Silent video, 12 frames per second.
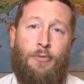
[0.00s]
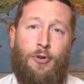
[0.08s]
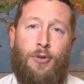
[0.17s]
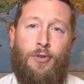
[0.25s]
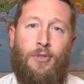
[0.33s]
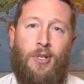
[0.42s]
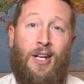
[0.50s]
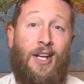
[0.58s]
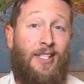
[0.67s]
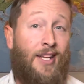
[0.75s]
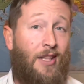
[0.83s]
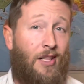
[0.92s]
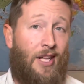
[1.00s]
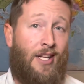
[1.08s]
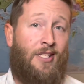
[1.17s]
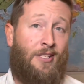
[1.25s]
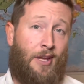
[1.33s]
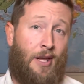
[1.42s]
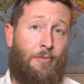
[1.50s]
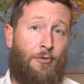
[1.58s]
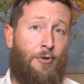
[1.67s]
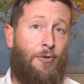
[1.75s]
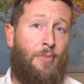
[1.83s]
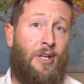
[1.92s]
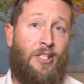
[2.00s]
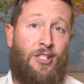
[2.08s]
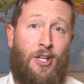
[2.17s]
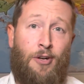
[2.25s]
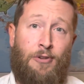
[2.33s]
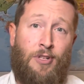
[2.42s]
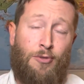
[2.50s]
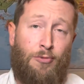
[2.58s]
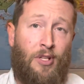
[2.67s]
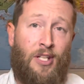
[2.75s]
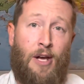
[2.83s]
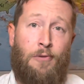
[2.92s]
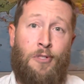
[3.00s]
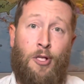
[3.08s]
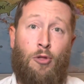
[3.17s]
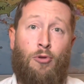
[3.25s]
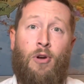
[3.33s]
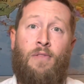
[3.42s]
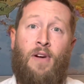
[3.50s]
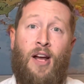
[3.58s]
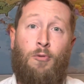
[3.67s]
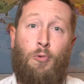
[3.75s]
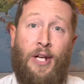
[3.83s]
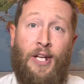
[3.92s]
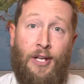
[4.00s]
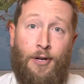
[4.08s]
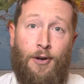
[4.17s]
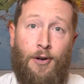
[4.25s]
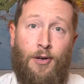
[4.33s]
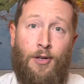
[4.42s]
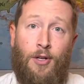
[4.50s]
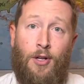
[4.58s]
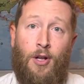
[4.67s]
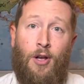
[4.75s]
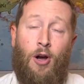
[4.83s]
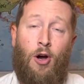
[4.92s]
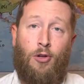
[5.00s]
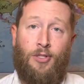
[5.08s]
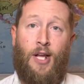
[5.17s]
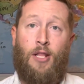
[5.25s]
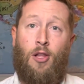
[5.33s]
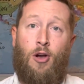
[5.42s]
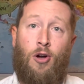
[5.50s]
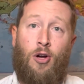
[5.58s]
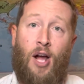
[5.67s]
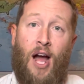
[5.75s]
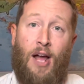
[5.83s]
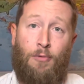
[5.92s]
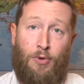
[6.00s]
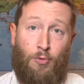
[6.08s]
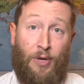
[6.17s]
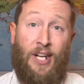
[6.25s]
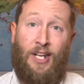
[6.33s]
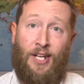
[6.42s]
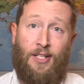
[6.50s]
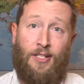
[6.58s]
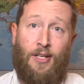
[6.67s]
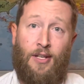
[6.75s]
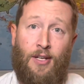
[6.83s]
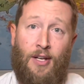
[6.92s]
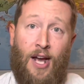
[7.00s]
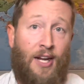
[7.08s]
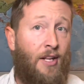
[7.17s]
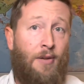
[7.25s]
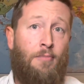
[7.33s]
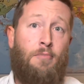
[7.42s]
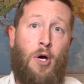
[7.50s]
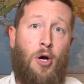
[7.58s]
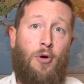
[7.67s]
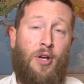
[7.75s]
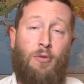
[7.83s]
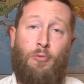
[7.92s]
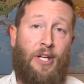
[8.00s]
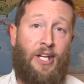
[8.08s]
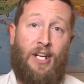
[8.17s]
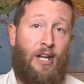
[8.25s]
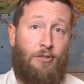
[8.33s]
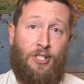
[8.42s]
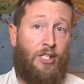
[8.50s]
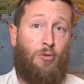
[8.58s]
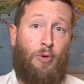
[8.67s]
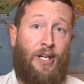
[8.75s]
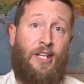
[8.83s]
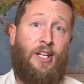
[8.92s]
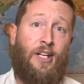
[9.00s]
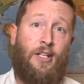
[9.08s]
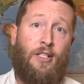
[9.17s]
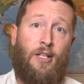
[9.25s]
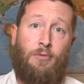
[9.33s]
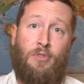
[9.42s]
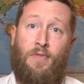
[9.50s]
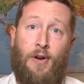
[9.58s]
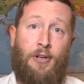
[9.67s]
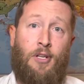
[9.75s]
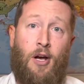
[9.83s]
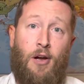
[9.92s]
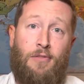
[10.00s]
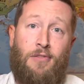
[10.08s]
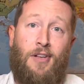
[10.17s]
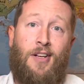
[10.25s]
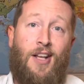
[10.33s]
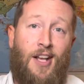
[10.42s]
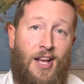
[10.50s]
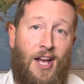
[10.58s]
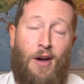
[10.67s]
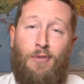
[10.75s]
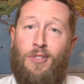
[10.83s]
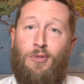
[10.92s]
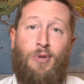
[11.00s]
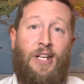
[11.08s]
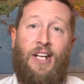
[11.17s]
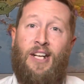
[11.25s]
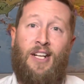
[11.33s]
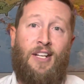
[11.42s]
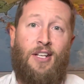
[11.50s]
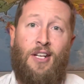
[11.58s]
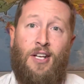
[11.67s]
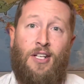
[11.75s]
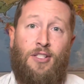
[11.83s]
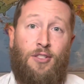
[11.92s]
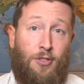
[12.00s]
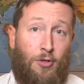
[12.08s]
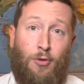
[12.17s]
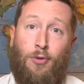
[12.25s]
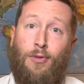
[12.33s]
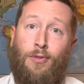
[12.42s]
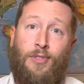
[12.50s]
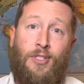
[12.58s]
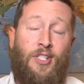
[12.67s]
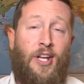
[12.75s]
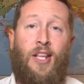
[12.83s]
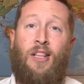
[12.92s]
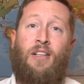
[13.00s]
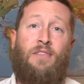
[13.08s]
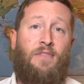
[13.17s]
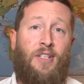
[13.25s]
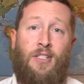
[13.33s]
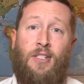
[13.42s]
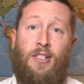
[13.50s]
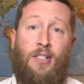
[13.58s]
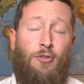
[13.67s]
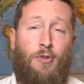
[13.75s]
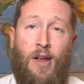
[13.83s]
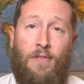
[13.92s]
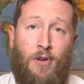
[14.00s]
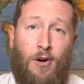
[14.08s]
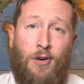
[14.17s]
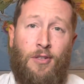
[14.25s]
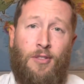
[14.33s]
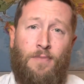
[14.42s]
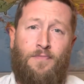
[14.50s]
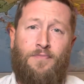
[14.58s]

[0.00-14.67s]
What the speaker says: crew, and I say the landscape crew being generous. Really, I was a glorified weed eater. All day long, I would weed eat. I didn't mow and weed eat, I was just weed eating. It was very tough. I was weed eating schools and chain link fences and graveyards,